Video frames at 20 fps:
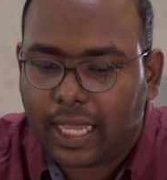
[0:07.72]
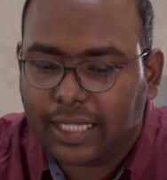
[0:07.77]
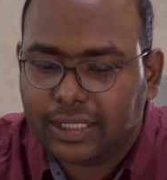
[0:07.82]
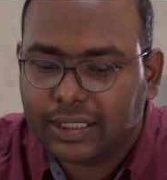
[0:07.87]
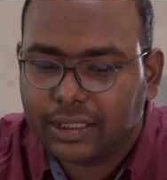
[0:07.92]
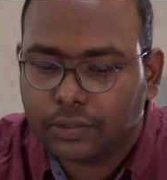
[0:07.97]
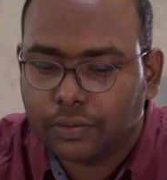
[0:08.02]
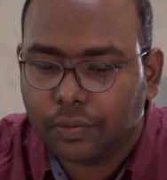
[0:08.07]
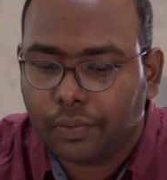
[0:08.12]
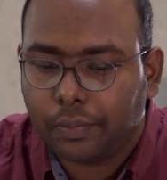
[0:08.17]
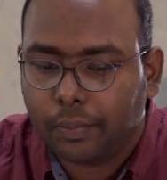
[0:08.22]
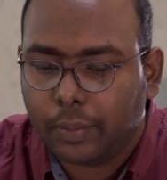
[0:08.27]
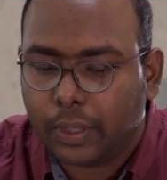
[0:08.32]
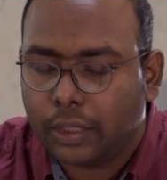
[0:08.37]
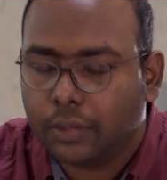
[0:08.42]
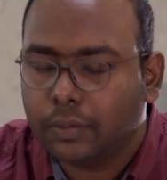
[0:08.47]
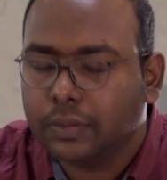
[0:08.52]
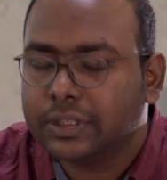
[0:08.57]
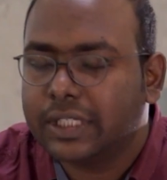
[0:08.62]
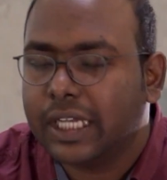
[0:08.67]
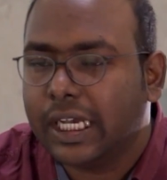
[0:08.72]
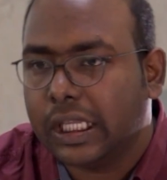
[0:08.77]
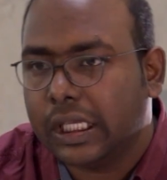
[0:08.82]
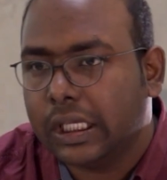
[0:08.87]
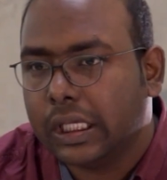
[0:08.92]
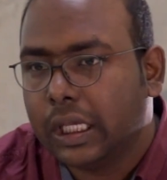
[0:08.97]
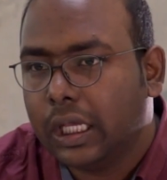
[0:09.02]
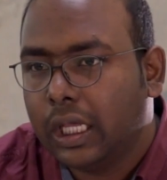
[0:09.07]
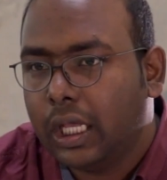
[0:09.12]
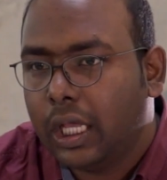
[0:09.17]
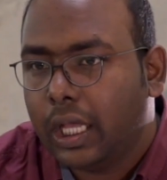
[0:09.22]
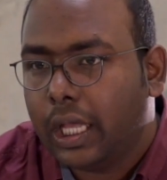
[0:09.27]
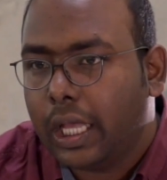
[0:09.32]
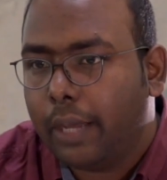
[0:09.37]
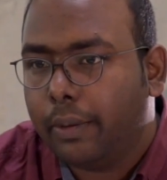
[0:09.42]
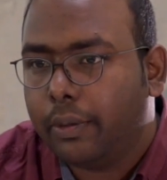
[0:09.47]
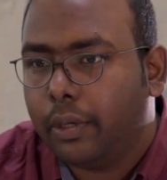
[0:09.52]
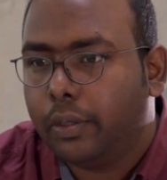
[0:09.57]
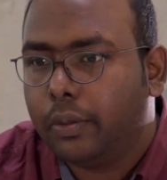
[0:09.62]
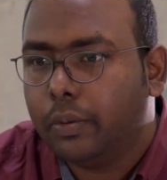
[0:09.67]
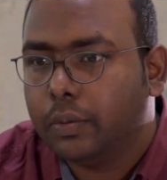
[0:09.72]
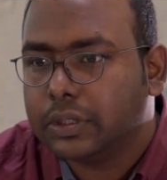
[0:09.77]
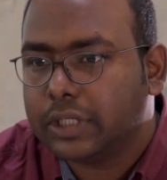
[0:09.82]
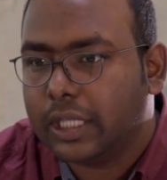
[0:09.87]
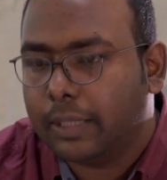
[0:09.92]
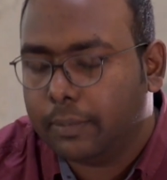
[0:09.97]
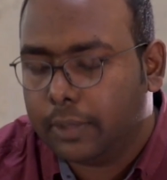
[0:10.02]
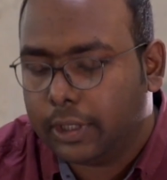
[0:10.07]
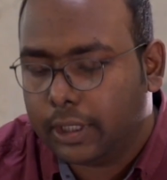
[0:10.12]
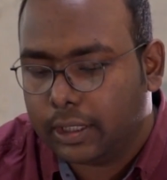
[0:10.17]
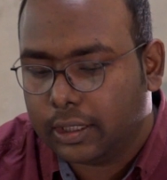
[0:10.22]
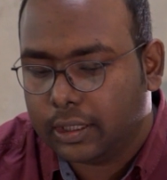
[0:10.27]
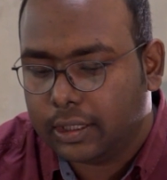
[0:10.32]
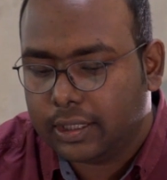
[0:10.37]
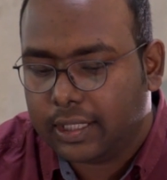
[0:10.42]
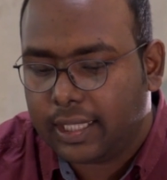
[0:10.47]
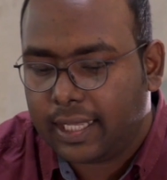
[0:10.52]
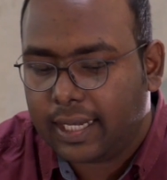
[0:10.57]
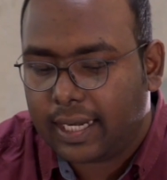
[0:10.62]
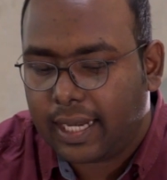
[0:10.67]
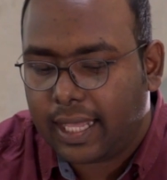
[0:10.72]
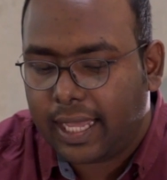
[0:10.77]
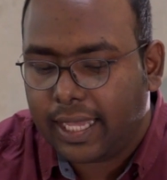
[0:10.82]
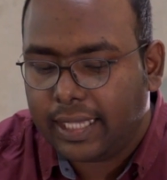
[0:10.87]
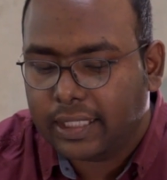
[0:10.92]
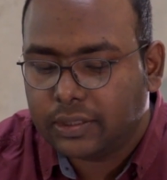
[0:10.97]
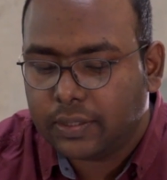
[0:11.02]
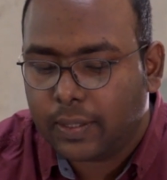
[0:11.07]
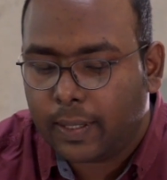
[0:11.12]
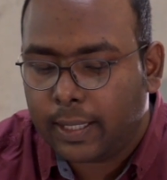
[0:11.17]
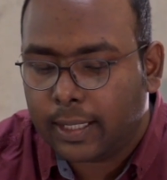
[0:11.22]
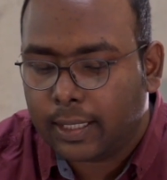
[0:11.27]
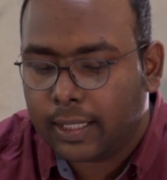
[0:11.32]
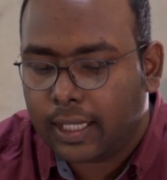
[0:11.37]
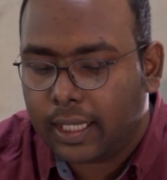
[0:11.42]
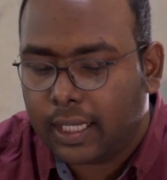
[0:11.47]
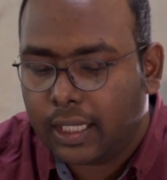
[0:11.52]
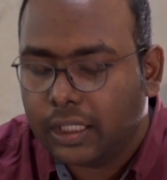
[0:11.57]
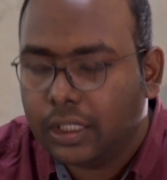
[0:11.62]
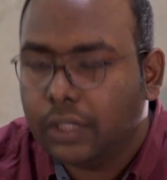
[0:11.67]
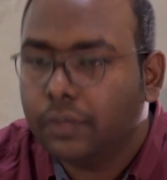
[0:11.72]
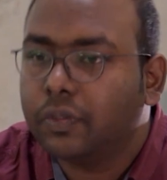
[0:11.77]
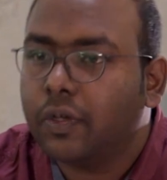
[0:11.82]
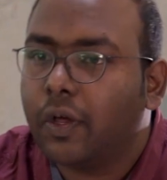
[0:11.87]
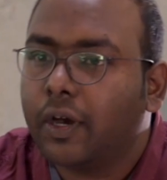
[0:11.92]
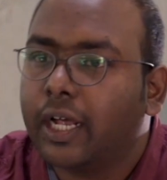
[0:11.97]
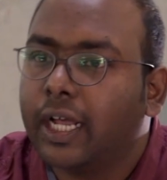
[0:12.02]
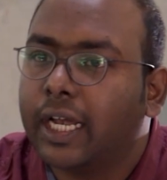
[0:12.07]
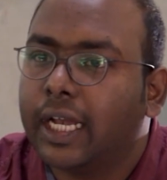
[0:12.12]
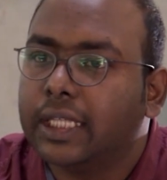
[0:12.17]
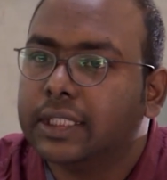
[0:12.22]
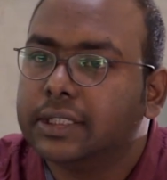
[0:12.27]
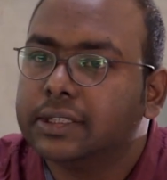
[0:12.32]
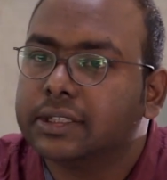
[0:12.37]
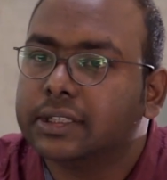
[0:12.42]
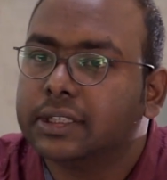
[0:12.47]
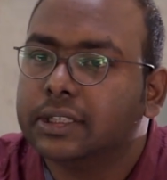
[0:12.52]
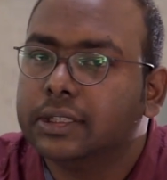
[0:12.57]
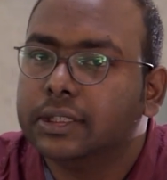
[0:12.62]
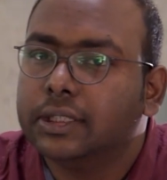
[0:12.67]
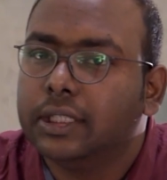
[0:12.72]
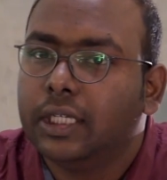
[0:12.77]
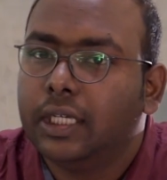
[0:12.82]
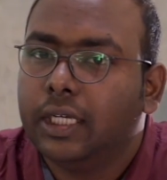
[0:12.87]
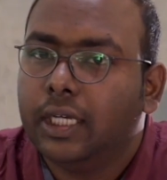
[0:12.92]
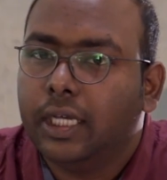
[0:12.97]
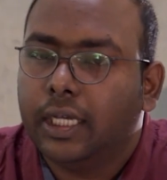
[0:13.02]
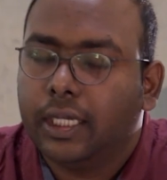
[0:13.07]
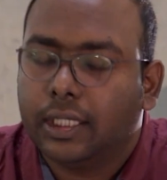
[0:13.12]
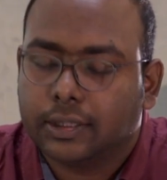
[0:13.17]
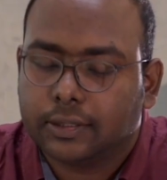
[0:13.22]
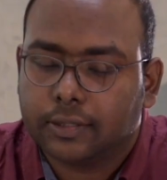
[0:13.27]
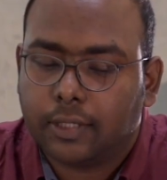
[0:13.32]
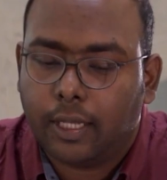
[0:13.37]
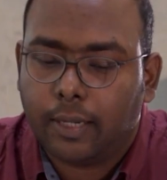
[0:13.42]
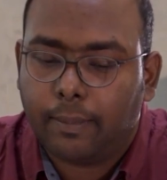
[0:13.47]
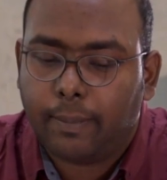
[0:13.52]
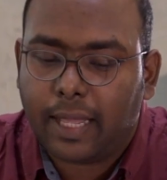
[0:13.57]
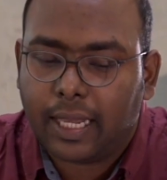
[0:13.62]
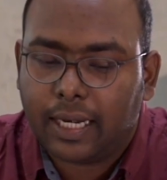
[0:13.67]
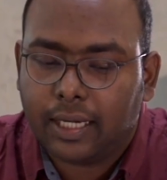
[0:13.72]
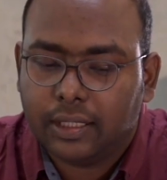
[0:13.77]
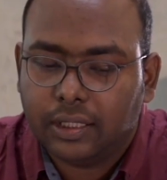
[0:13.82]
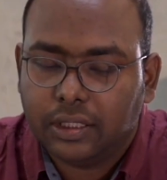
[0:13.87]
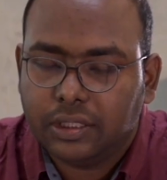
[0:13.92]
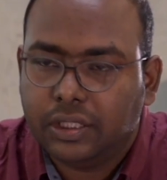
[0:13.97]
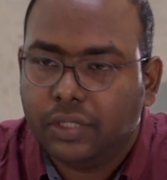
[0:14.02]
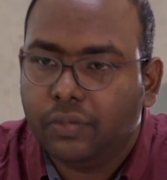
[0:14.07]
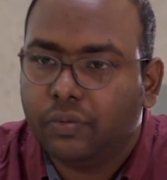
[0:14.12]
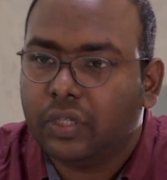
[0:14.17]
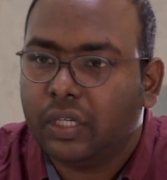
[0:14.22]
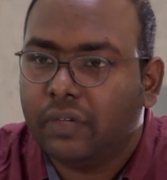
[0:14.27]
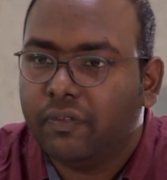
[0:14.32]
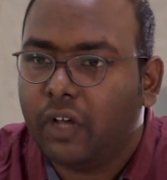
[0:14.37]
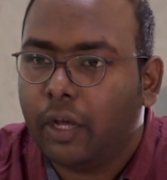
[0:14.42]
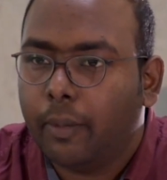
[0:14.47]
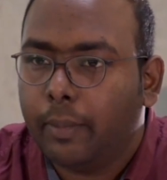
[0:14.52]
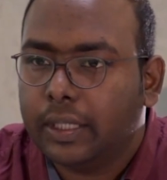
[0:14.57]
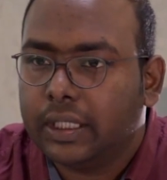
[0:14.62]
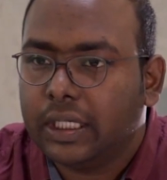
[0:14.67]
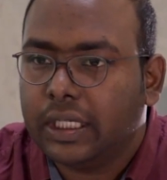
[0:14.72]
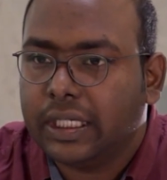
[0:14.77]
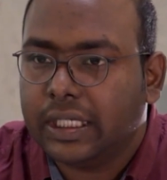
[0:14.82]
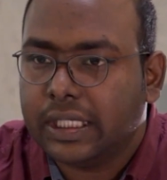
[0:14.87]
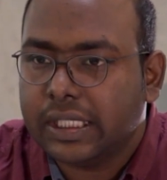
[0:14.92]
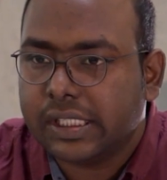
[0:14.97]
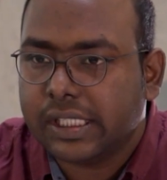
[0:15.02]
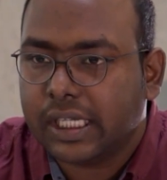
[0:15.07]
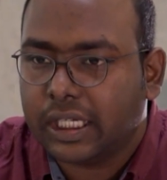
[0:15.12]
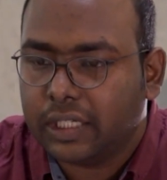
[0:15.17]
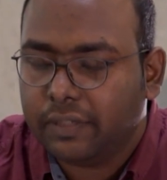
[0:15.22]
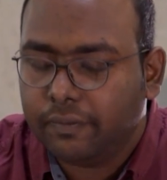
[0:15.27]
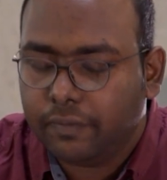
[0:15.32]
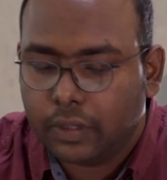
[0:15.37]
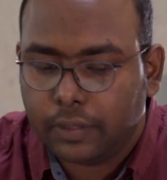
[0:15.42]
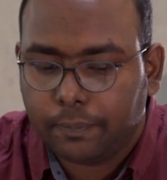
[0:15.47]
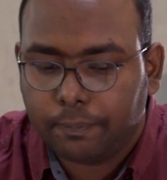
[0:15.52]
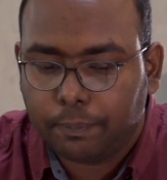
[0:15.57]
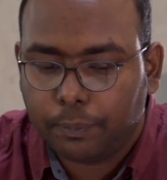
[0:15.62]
I just don't want to study. I want to do something. Then I joined a youth organization. It's called Bangladesh Youth Environmental Initiative.